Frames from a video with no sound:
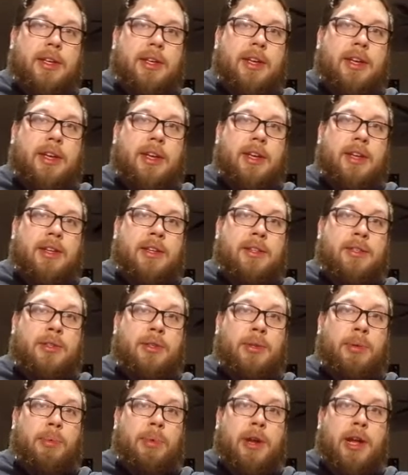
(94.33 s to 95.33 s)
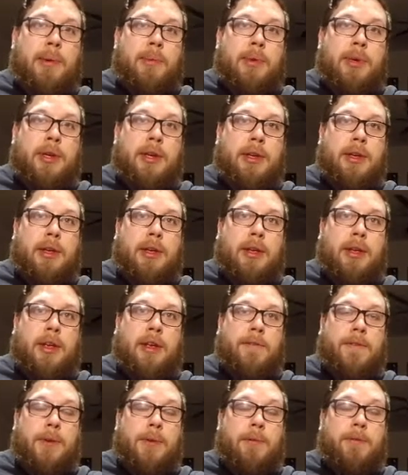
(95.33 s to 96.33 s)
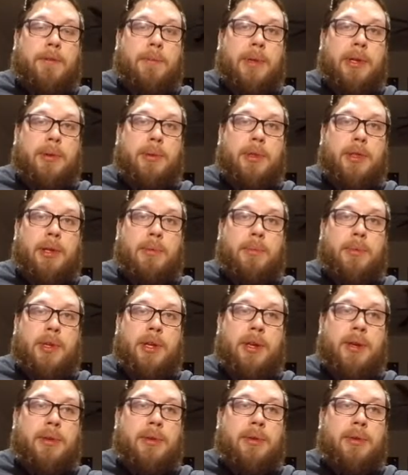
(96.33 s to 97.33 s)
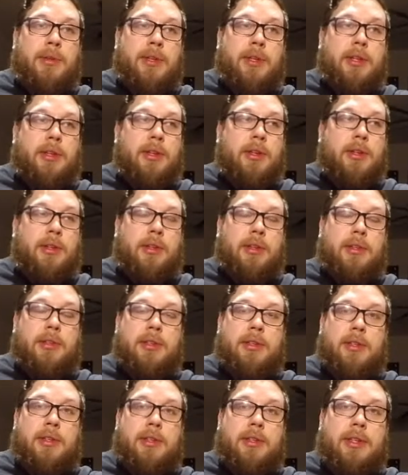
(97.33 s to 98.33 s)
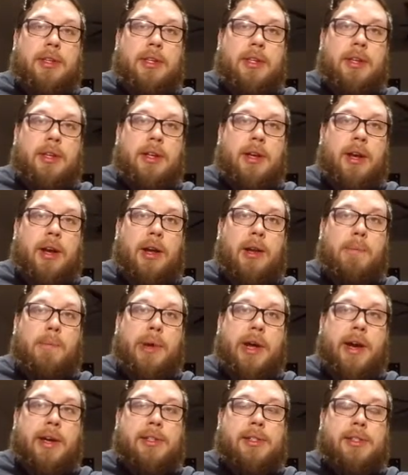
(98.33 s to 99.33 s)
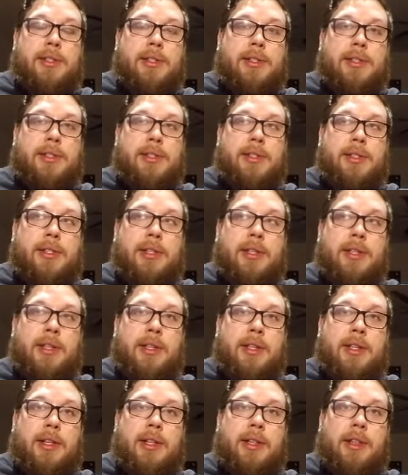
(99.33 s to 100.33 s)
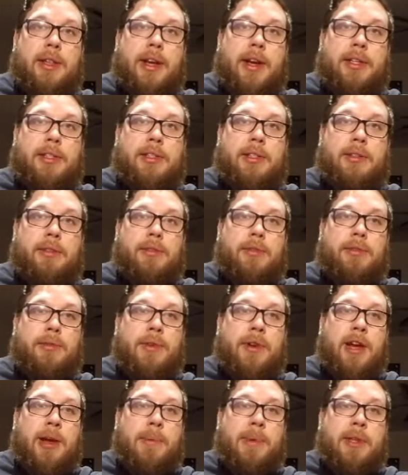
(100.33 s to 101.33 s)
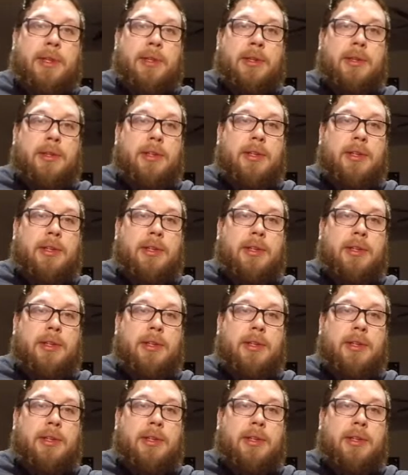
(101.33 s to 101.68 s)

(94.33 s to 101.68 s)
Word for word: As you probably, if you're familiar with him, know, he unboxes lots of ramen.